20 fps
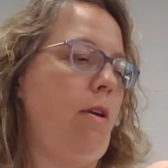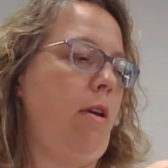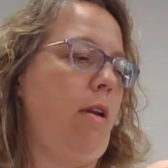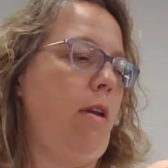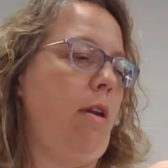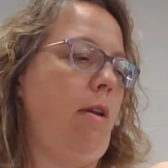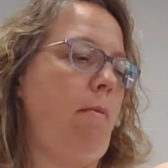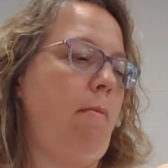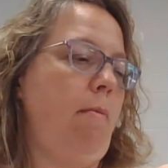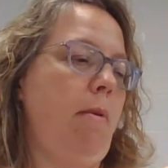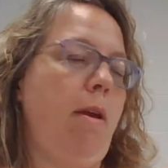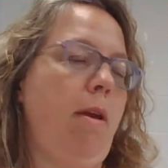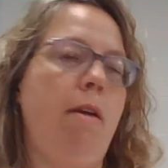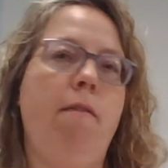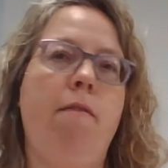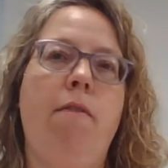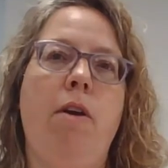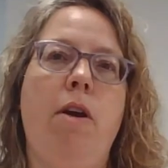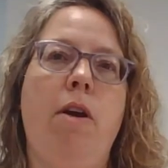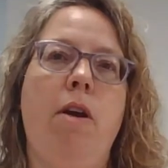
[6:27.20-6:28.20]
And I'm
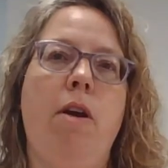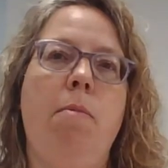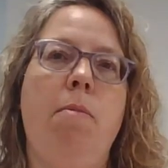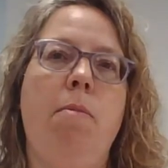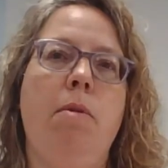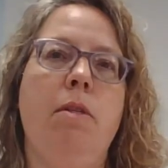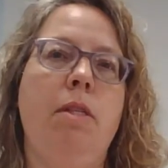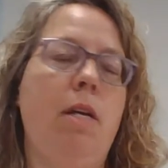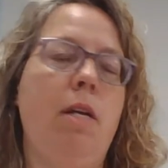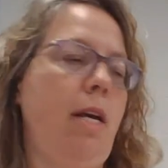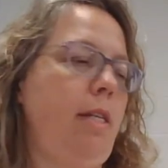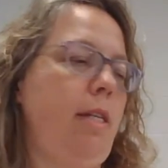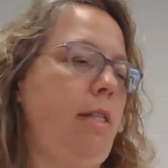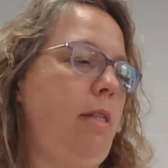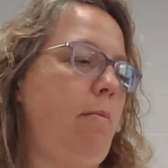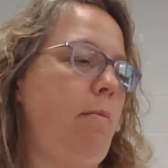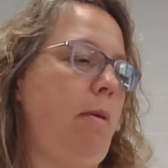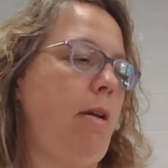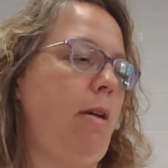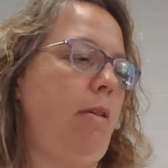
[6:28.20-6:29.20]
being very
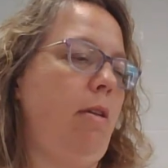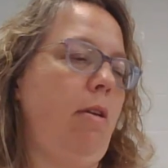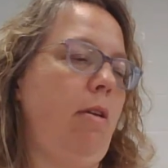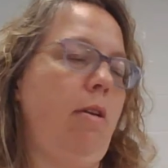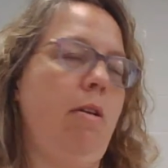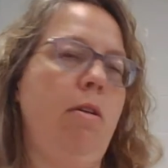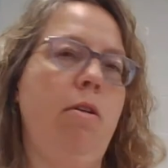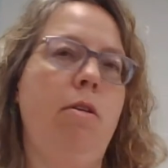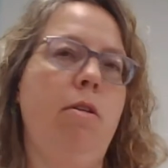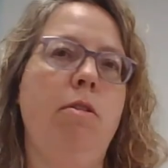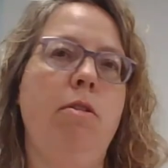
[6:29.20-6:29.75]
precise about those,